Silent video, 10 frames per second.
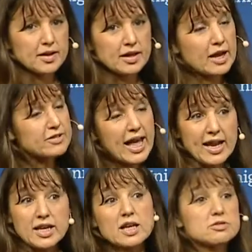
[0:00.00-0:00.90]
Now that
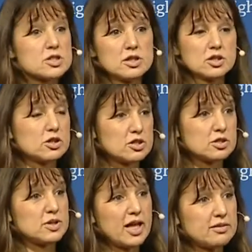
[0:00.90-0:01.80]
had never occurred to
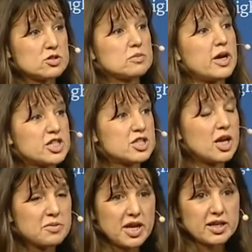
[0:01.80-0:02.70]
me. That, to my
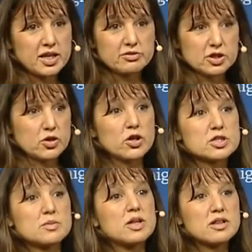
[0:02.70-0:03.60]
shame, it had never occurred
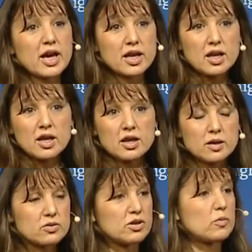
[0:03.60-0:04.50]
to me that you
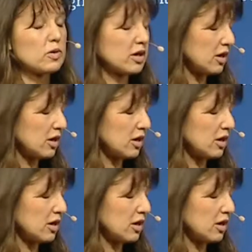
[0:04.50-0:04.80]
know someone